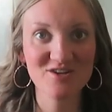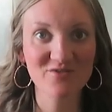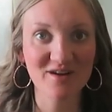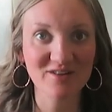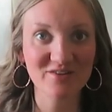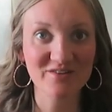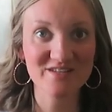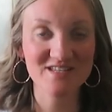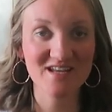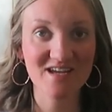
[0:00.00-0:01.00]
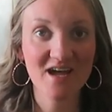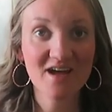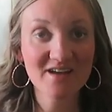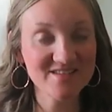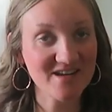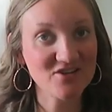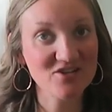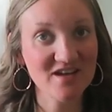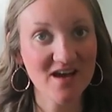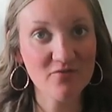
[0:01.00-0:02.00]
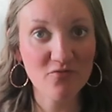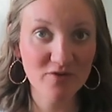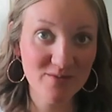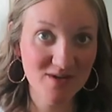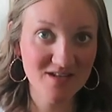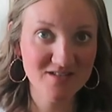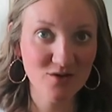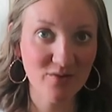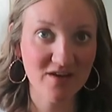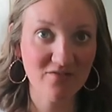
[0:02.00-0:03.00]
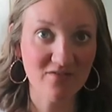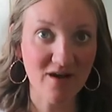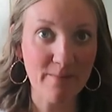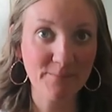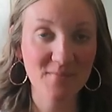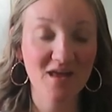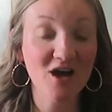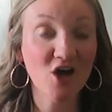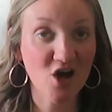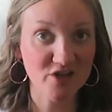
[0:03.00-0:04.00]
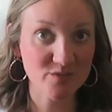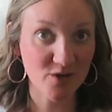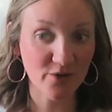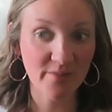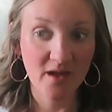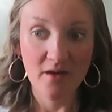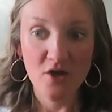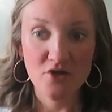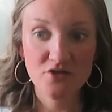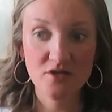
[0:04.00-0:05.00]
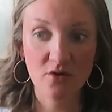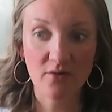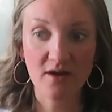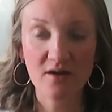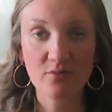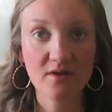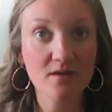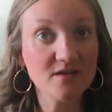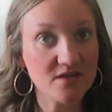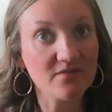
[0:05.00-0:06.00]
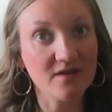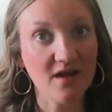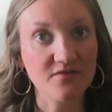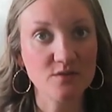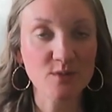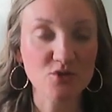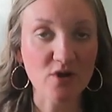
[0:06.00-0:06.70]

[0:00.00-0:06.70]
to our local city because actually I'm 40 minutes away from a hospital. So I would definitely have to be